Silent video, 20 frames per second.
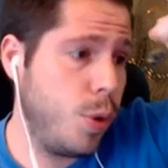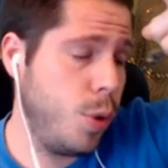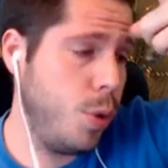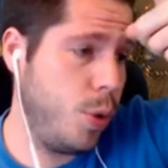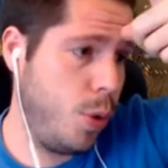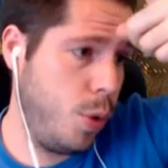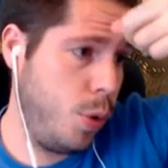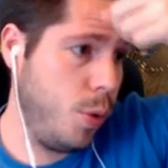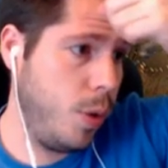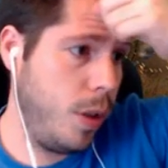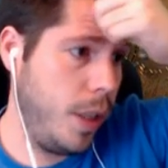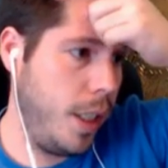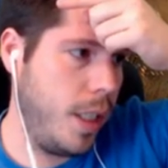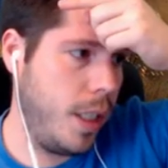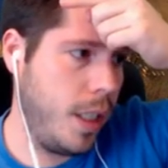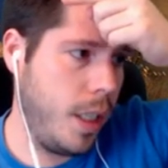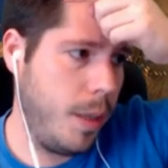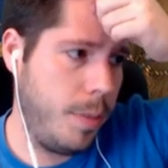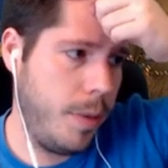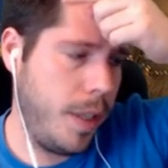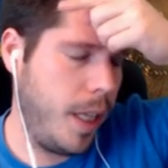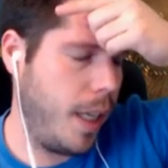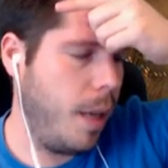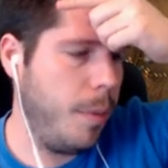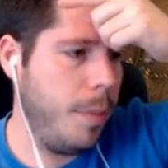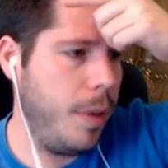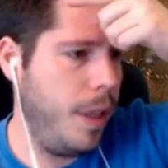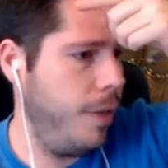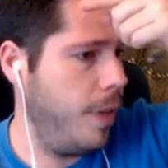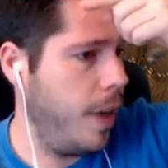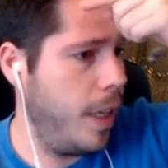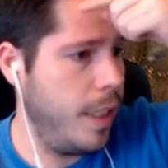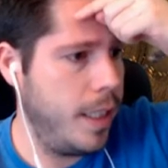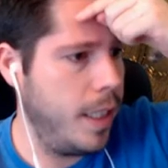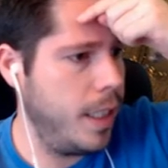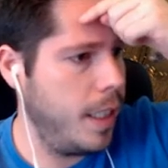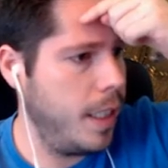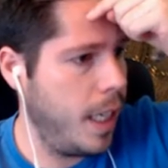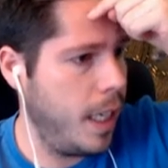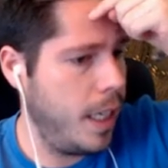to two League Cups. I can't believe I
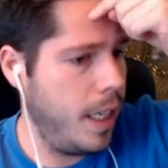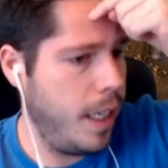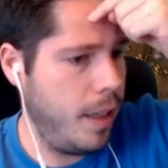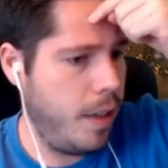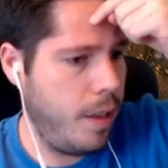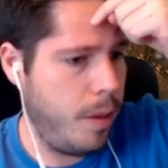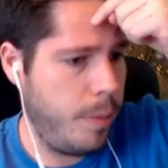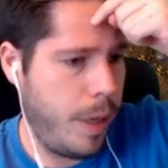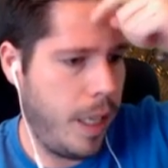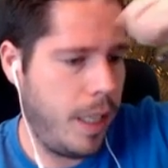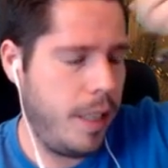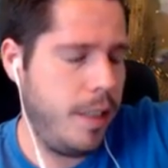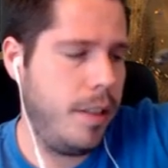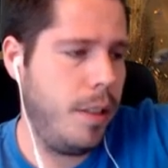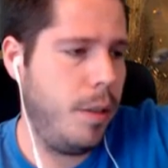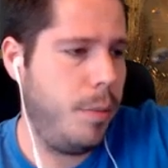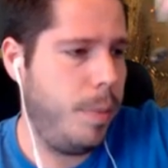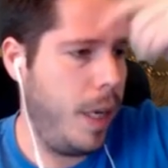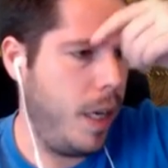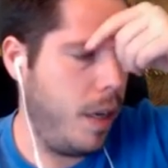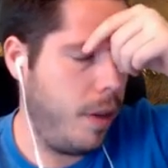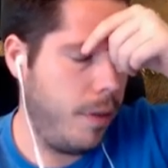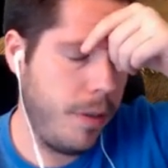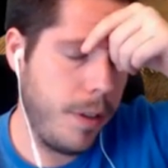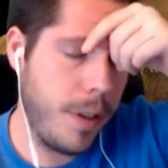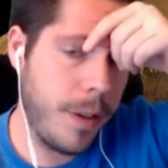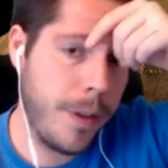did that either, but at least it paid off.